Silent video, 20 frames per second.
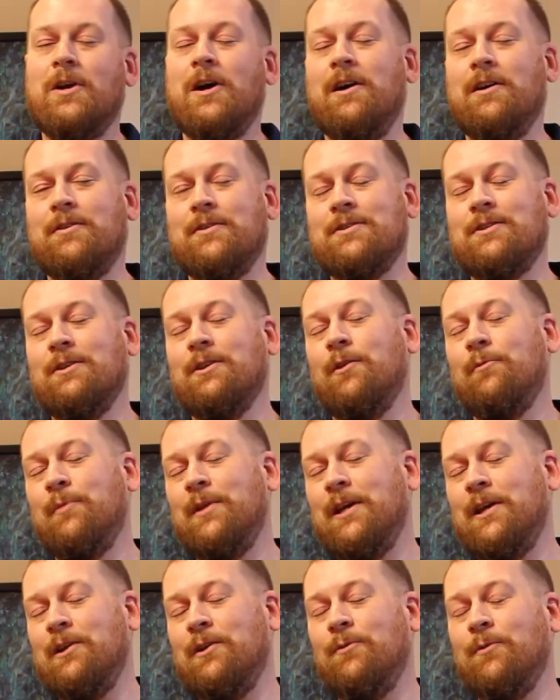Congress
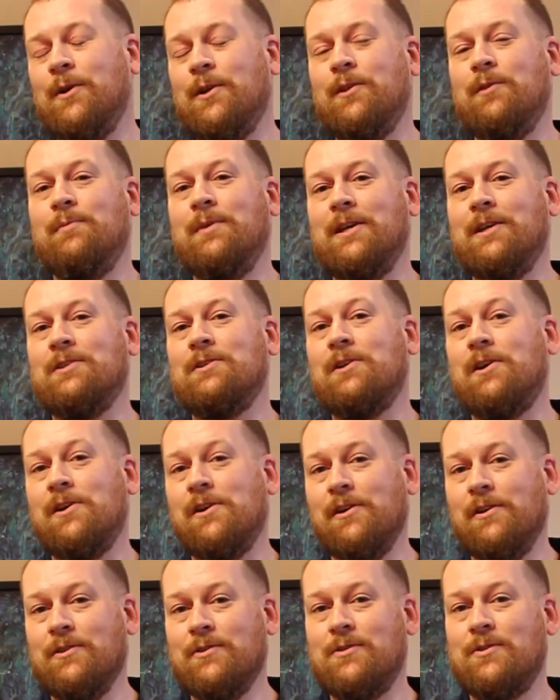eliminated one of the biggest
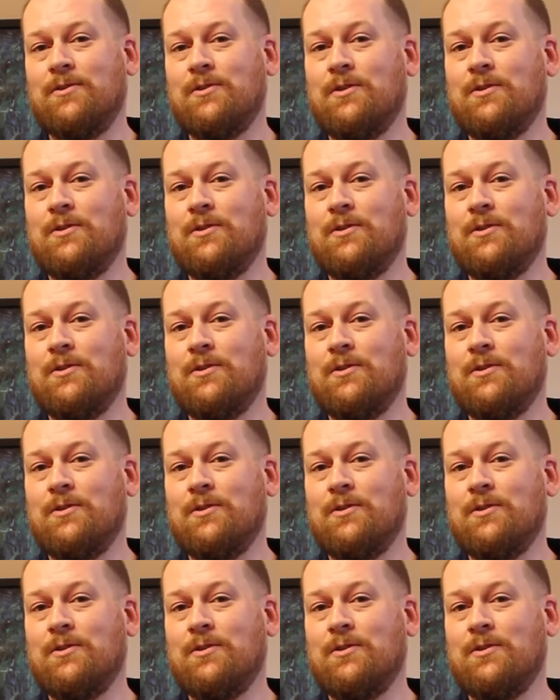hurdles.